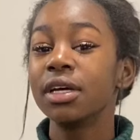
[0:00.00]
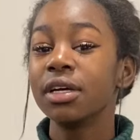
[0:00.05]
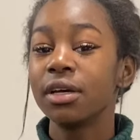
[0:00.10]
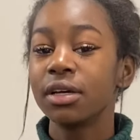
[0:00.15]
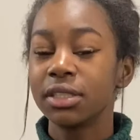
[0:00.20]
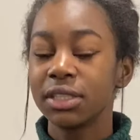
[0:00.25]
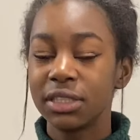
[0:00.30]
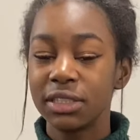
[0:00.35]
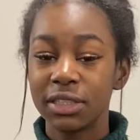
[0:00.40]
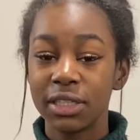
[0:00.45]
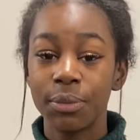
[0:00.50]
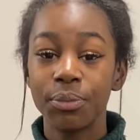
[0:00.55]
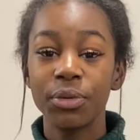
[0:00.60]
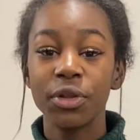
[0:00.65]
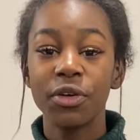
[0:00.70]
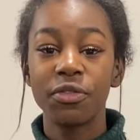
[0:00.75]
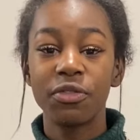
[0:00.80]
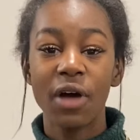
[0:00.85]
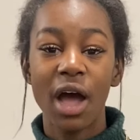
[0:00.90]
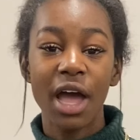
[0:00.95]

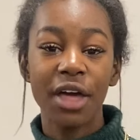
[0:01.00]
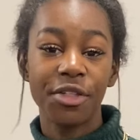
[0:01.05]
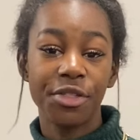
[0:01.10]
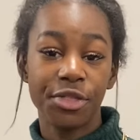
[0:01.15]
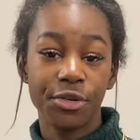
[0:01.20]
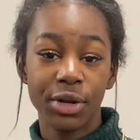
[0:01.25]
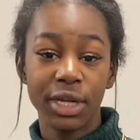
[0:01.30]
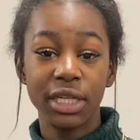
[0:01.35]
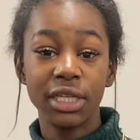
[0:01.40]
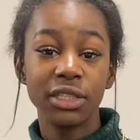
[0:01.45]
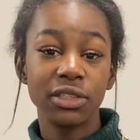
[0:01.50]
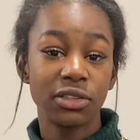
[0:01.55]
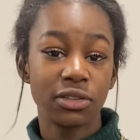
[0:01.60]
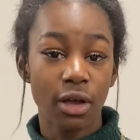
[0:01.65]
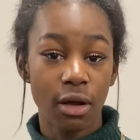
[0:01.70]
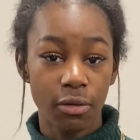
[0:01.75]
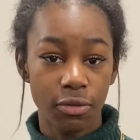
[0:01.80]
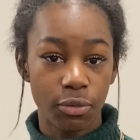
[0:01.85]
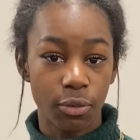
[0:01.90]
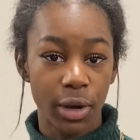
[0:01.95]
Simplify 3D
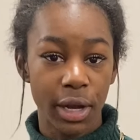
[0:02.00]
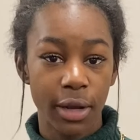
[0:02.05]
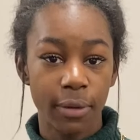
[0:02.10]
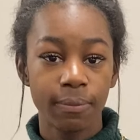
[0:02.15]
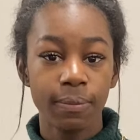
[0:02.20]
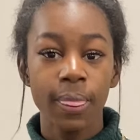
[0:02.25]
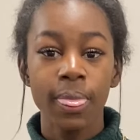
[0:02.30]
software